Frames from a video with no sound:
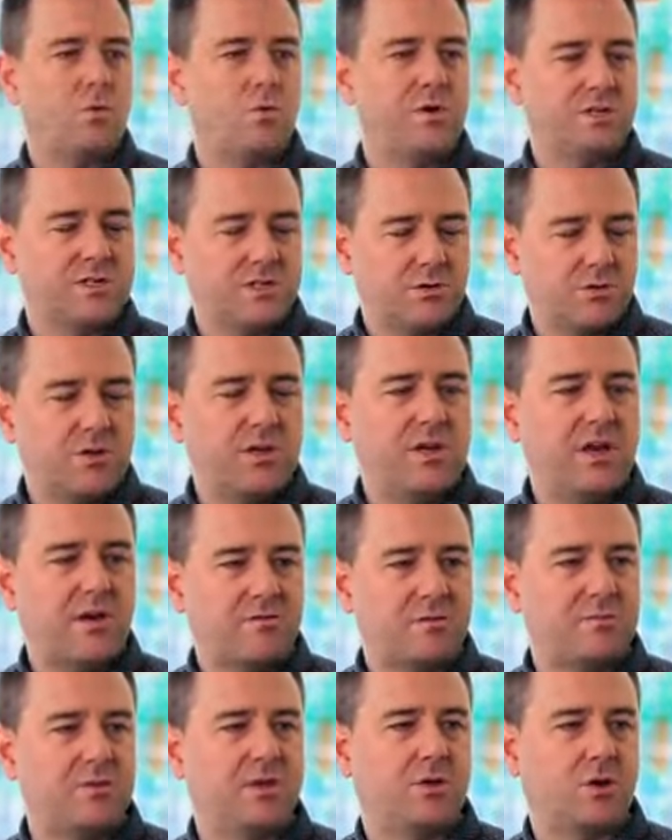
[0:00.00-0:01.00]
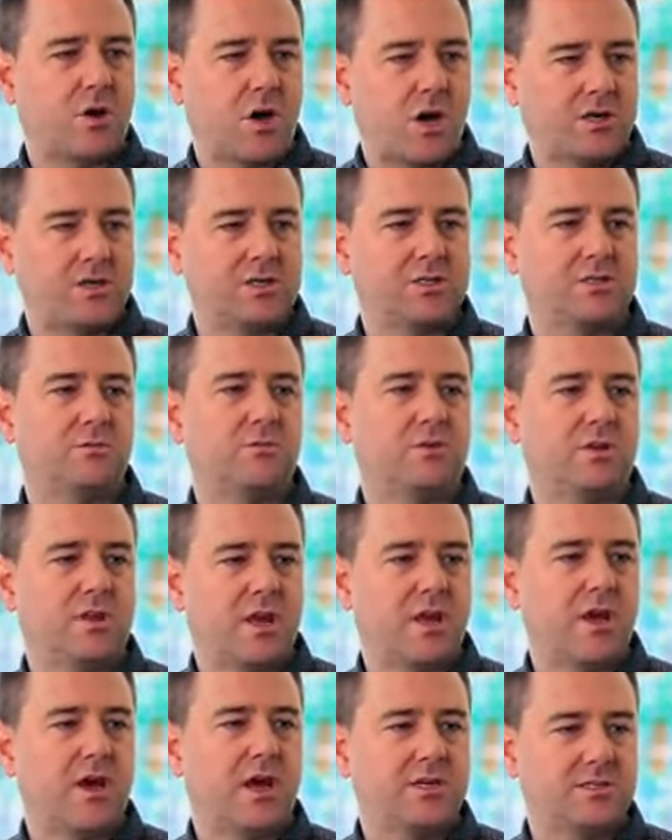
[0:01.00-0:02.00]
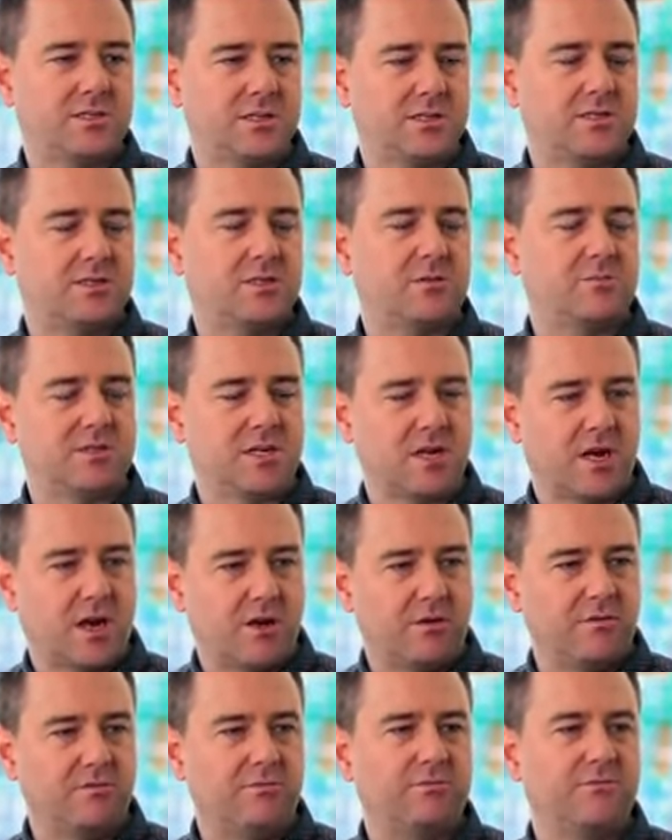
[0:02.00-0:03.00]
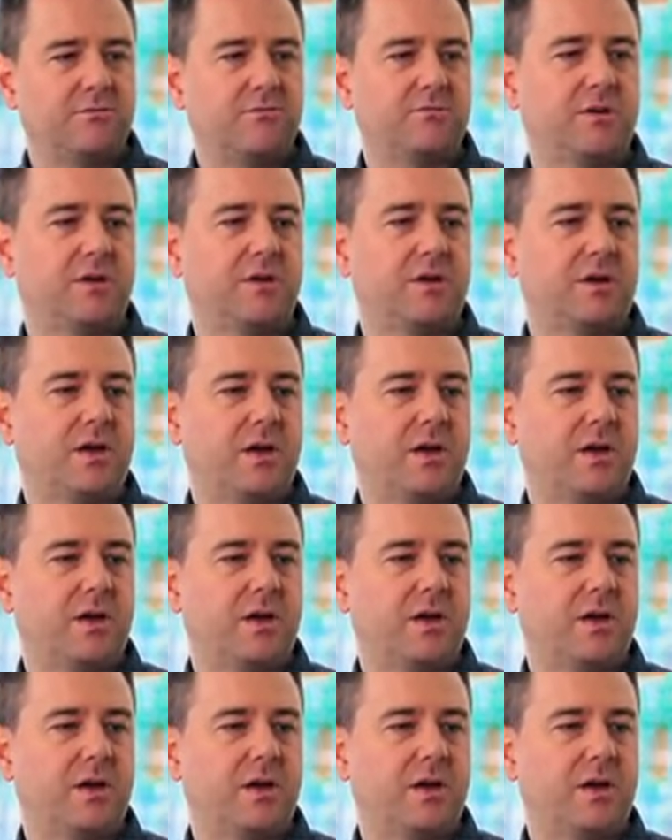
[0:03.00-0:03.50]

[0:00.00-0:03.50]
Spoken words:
We certainly have to be cognizant with AI systems of